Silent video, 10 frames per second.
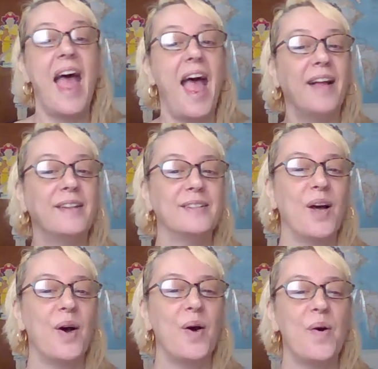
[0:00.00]

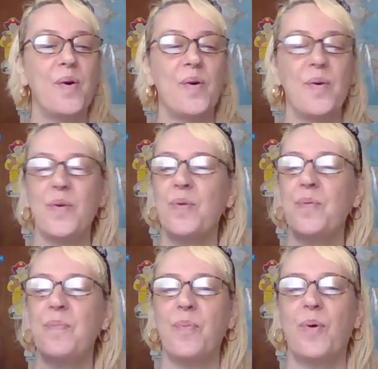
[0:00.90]
Hello,
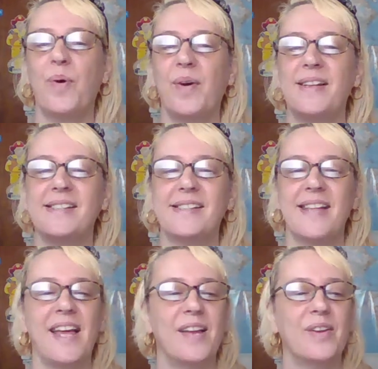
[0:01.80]

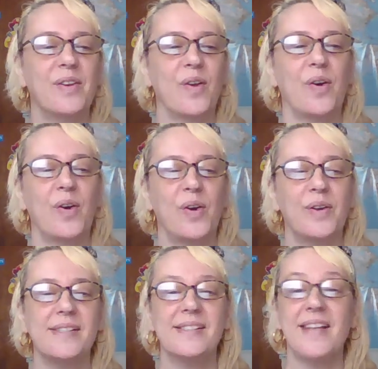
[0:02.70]
boys and
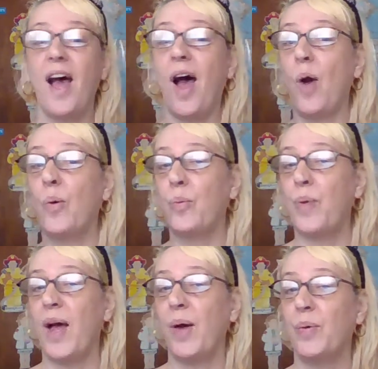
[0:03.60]
girls
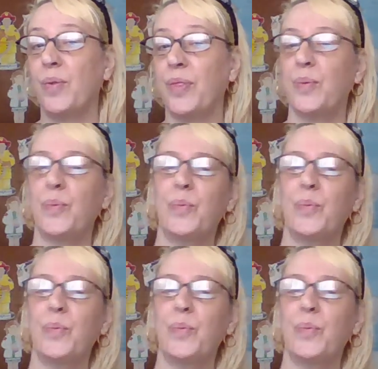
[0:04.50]
around the